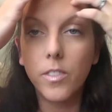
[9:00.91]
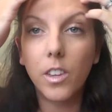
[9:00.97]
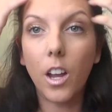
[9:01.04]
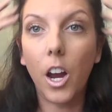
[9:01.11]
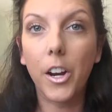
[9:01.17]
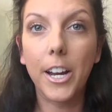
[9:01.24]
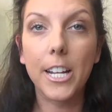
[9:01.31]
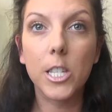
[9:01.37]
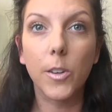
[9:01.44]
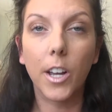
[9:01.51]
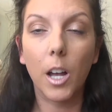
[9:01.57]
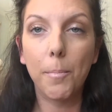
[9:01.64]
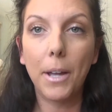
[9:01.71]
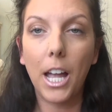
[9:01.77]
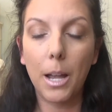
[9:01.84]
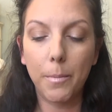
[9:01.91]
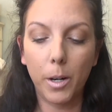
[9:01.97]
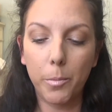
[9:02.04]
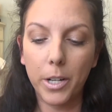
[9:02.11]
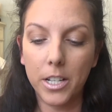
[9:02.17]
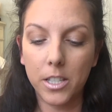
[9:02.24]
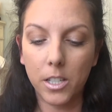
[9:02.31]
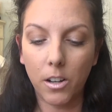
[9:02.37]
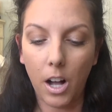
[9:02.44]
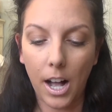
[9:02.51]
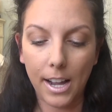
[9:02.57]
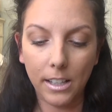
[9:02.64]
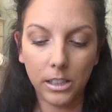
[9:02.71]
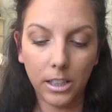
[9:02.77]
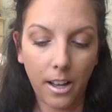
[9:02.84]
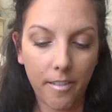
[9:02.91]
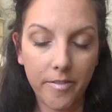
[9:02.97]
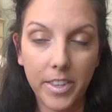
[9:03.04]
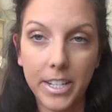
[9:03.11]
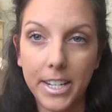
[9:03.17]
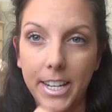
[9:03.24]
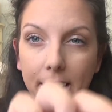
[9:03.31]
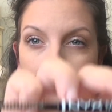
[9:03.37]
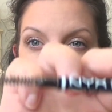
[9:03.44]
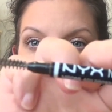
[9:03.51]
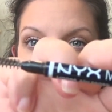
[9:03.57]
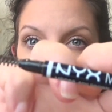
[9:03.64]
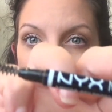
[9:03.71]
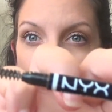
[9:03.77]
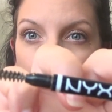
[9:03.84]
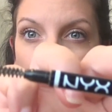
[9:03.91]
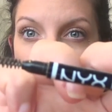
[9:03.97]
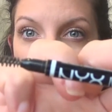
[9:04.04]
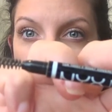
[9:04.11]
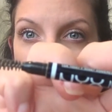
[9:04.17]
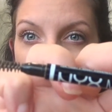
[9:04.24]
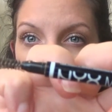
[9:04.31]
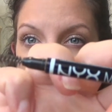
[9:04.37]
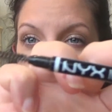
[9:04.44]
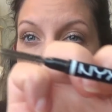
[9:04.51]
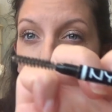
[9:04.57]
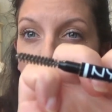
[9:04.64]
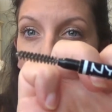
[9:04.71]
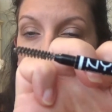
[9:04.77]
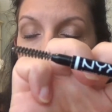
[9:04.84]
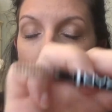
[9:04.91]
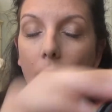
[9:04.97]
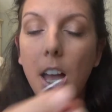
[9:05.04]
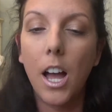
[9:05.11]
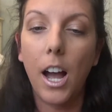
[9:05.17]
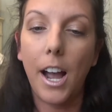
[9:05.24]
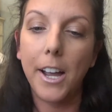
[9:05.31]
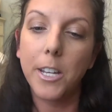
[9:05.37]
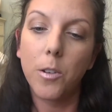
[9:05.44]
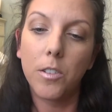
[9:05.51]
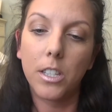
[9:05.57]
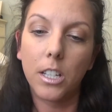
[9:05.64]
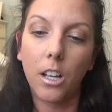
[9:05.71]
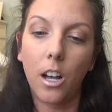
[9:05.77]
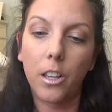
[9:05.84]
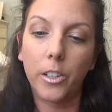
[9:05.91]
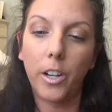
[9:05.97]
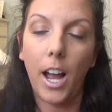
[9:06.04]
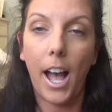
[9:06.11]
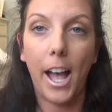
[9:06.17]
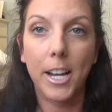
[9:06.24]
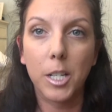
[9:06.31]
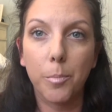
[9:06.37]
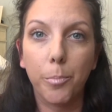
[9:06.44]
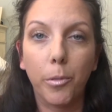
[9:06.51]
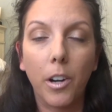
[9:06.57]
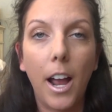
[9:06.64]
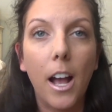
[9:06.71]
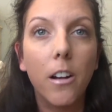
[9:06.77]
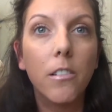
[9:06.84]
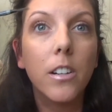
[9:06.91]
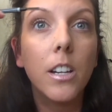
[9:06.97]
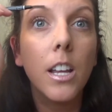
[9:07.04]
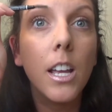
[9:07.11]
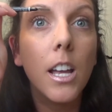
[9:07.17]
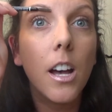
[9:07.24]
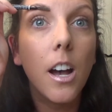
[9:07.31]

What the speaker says: Alright, so I got my eyebrow pencil. I love the NYX Micro Brow Pencil. I use the color Ash Brown.